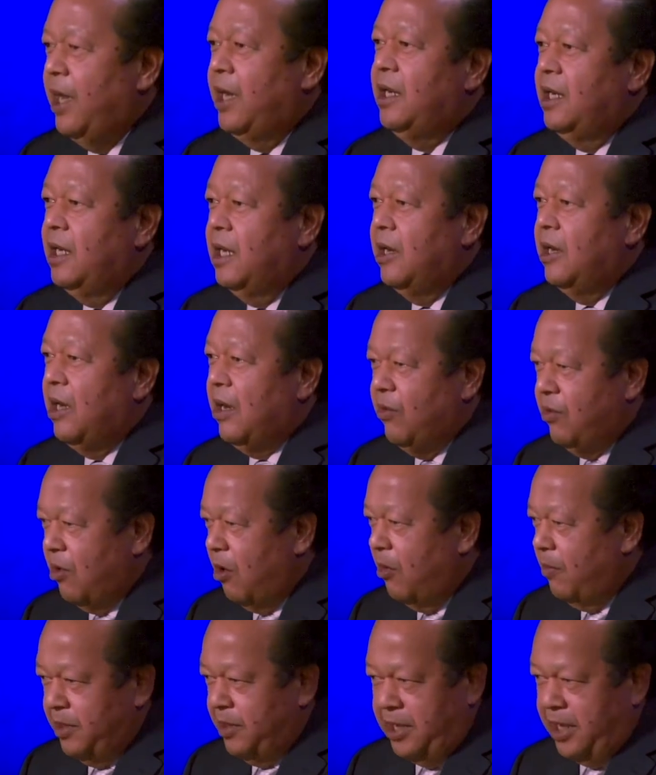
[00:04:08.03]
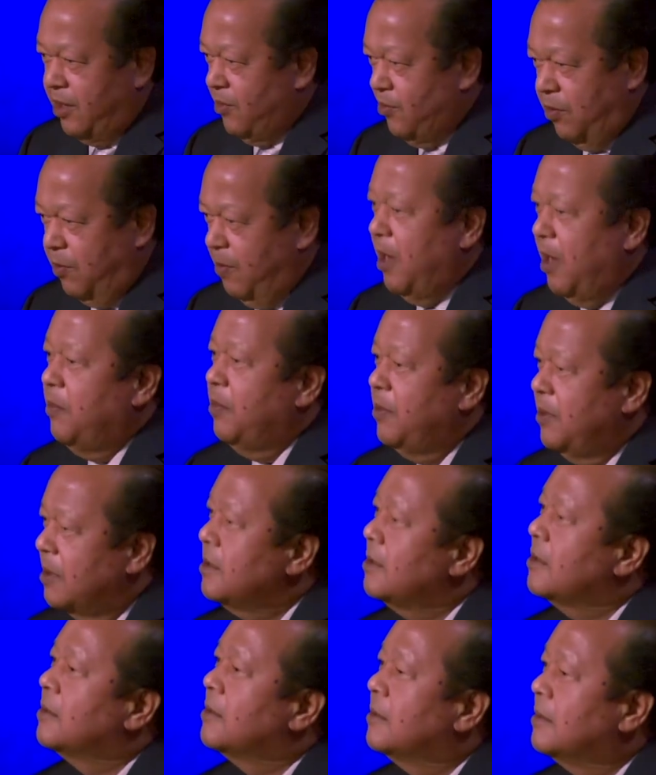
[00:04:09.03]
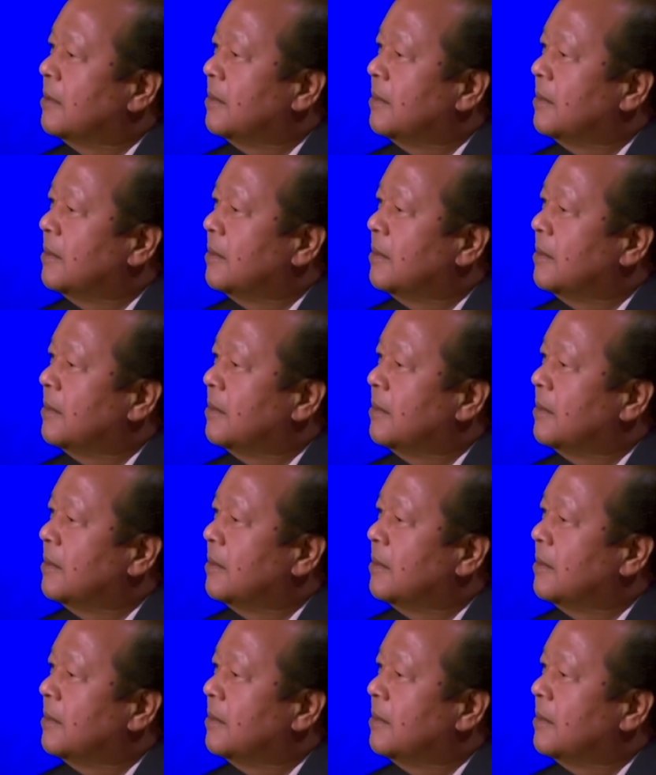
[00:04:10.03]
idea how common that roadmap is.